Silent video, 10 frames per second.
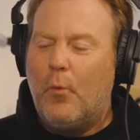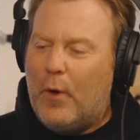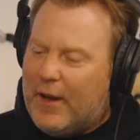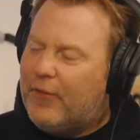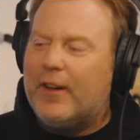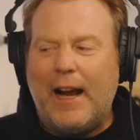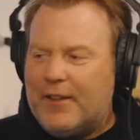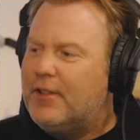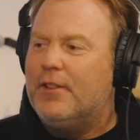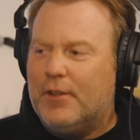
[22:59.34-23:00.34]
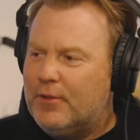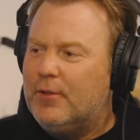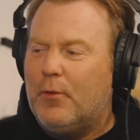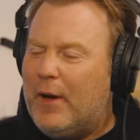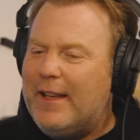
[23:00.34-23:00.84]
We
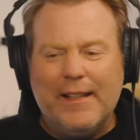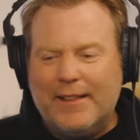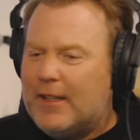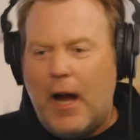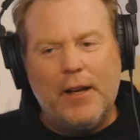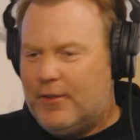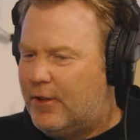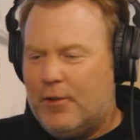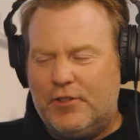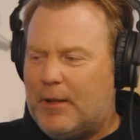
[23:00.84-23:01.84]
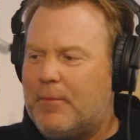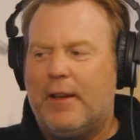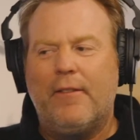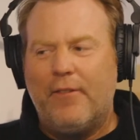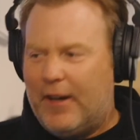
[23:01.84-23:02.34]
did not do
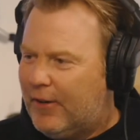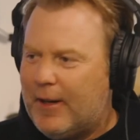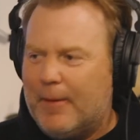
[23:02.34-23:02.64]
something very